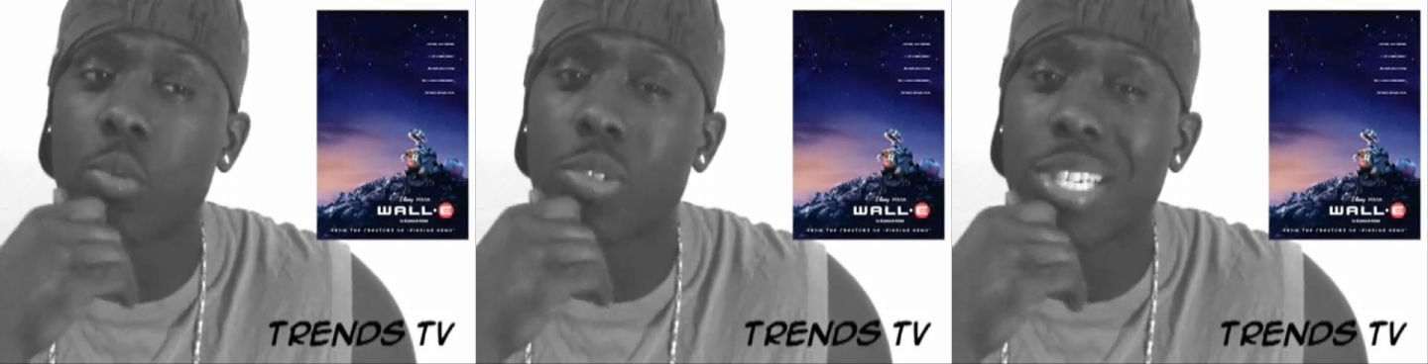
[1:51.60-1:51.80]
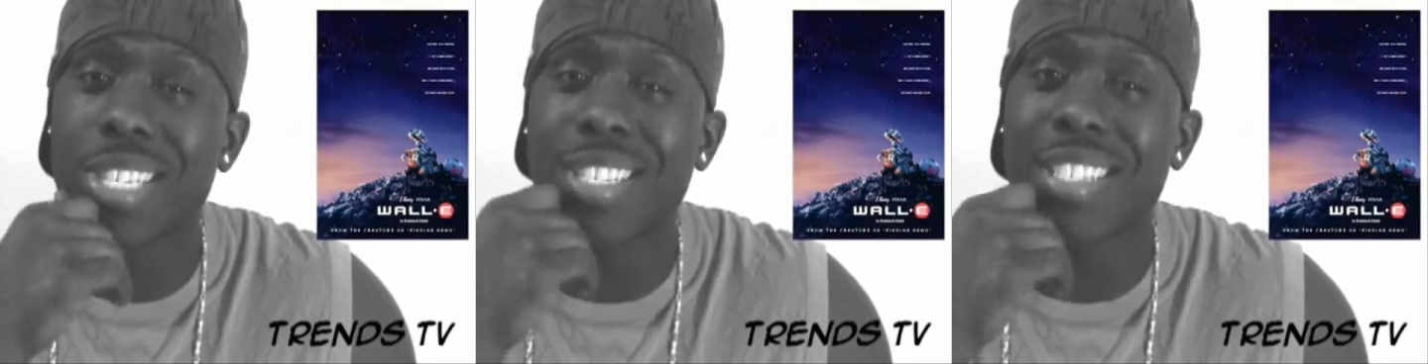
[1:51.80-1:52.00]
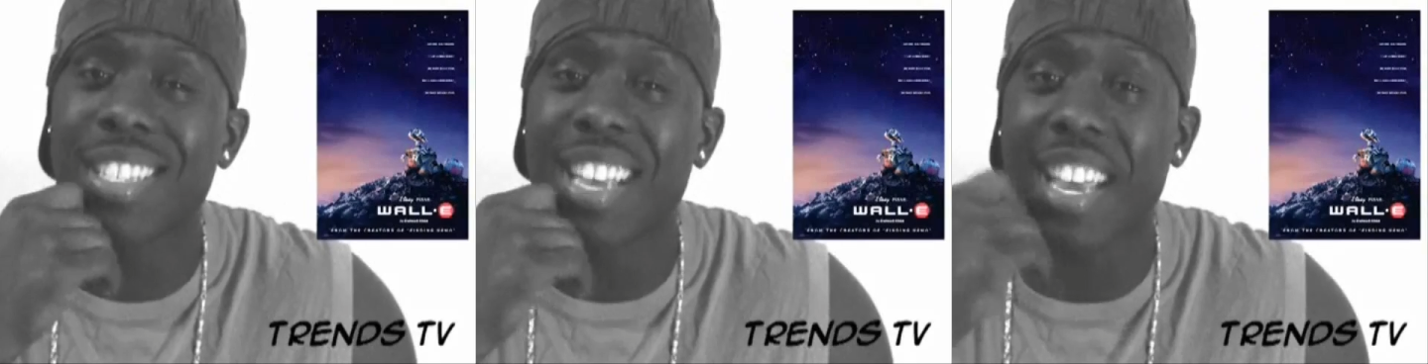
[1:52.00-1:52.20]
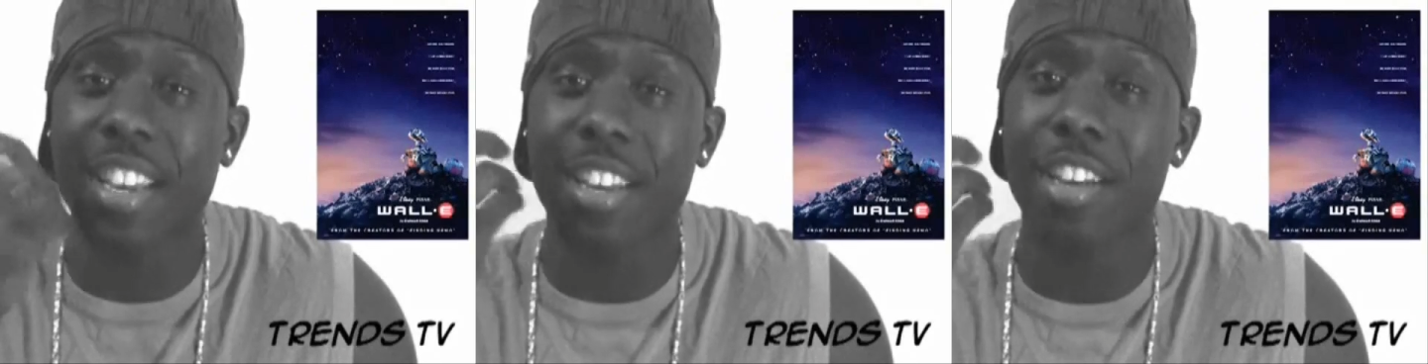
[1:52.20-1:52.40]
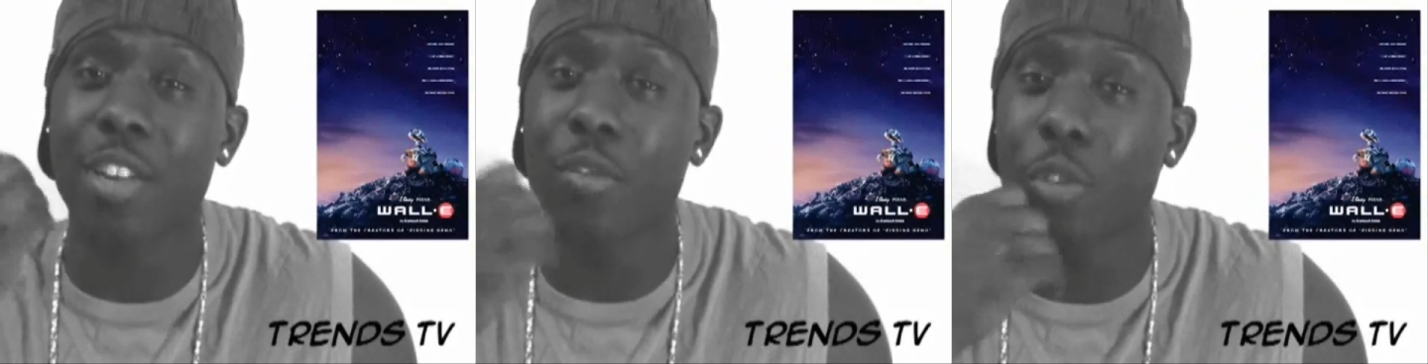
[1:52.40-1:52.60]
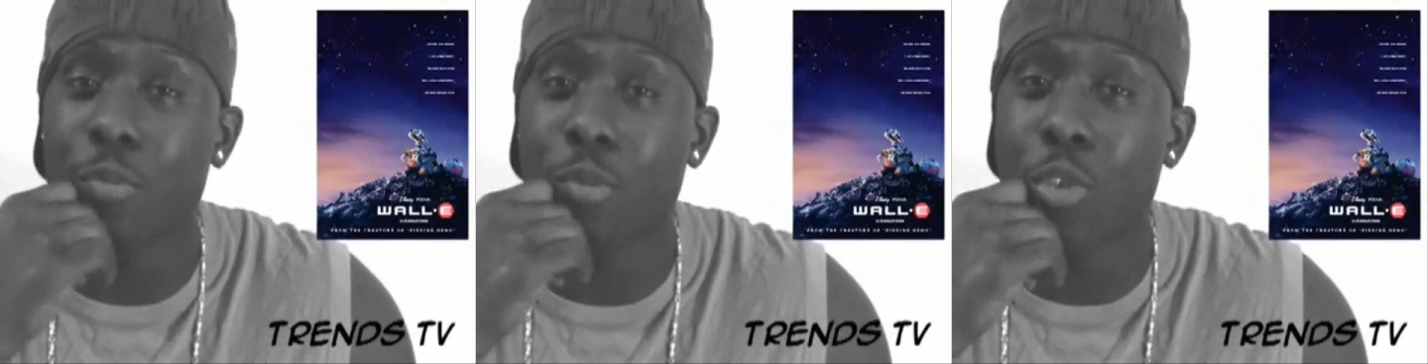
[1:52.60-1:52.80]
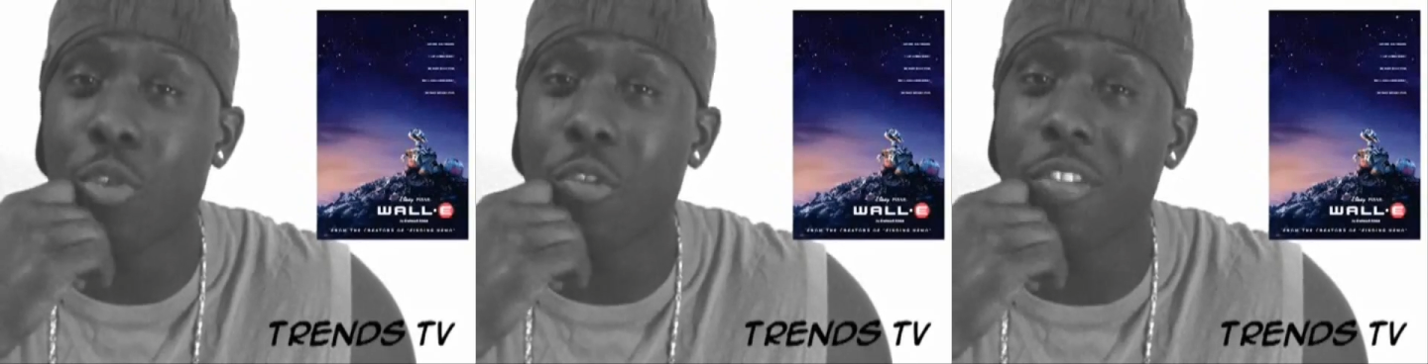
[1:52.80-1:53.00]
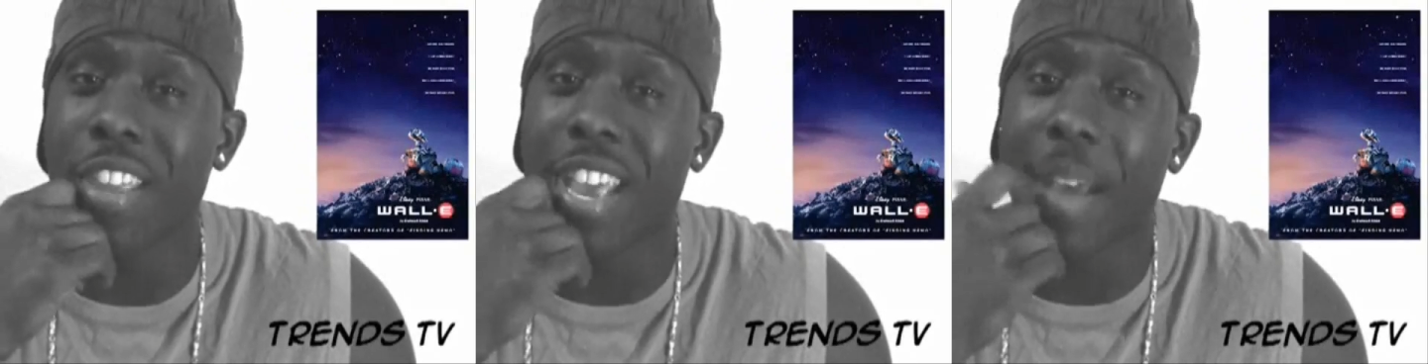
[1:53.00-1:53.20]
wasn't that good of a
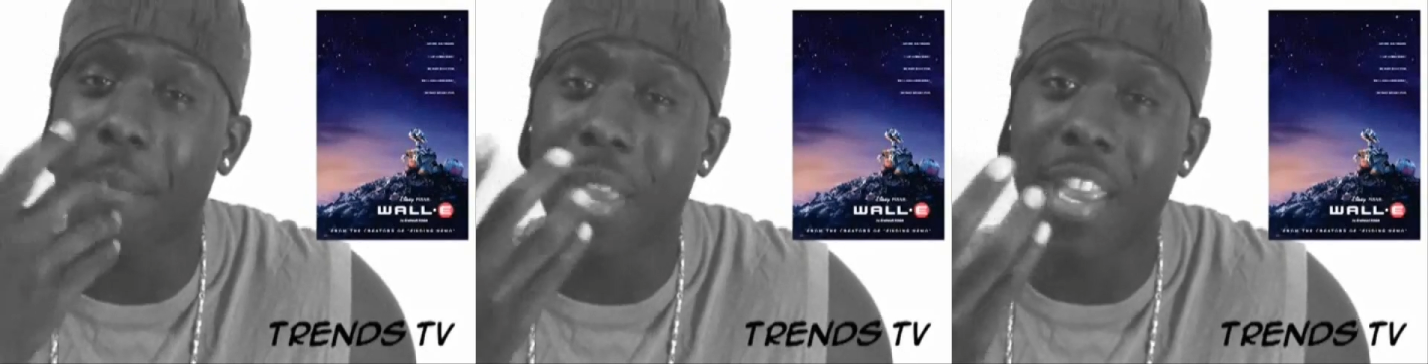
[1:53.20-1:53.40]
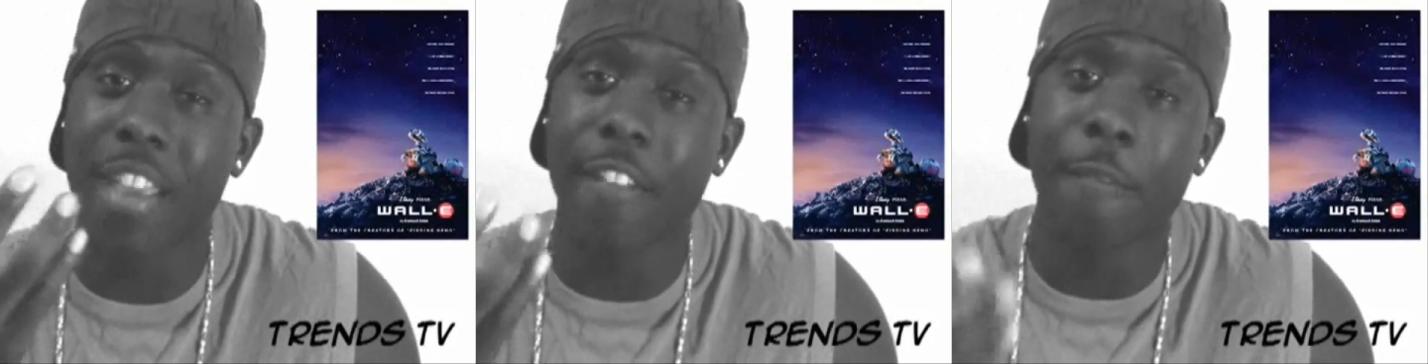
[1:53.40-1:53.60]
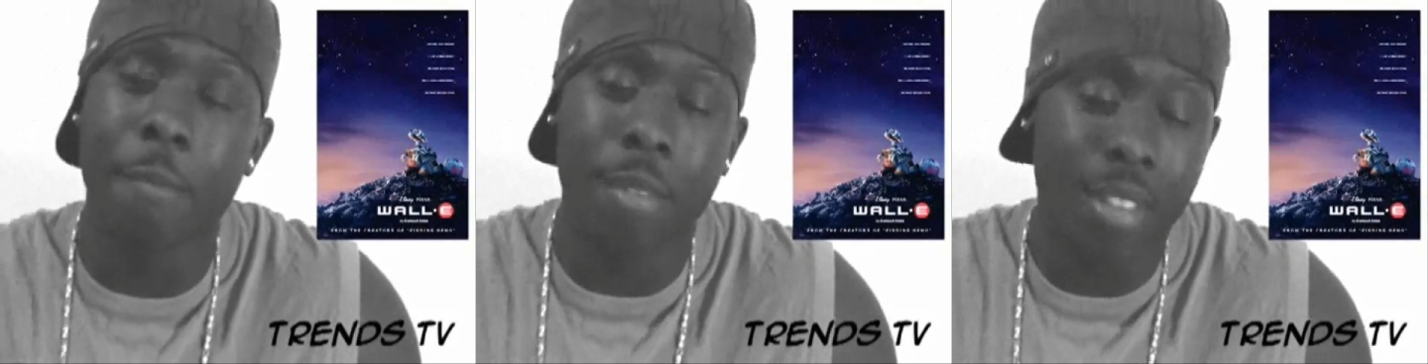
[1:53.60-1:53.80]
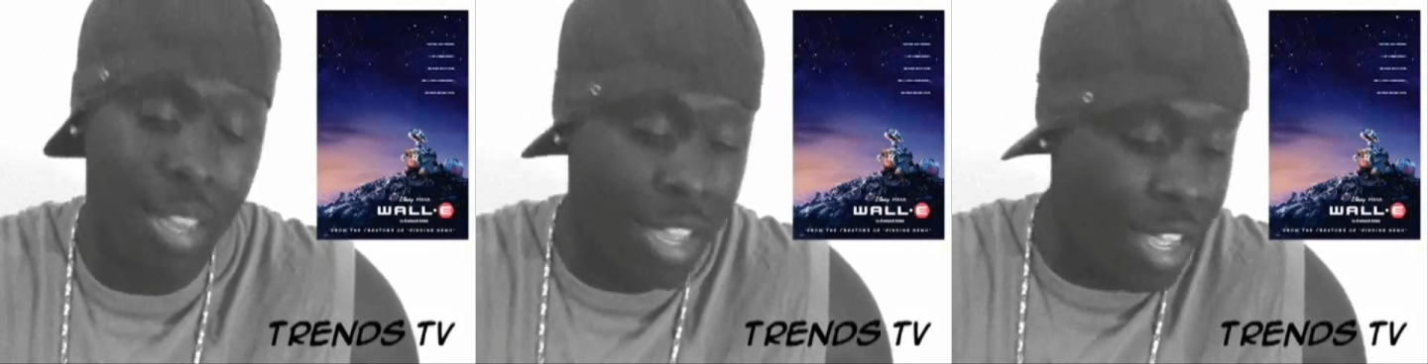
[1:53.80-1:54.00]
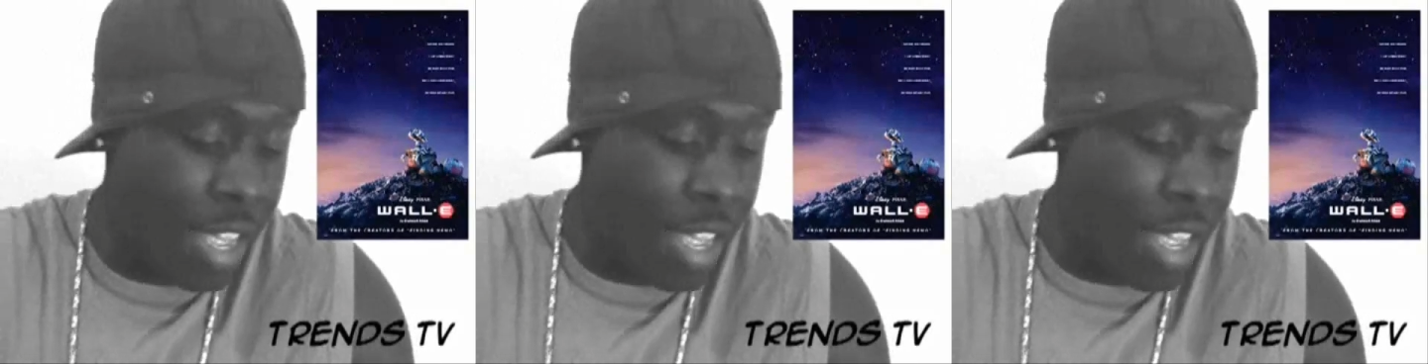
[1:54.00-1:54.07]
movie. I mean,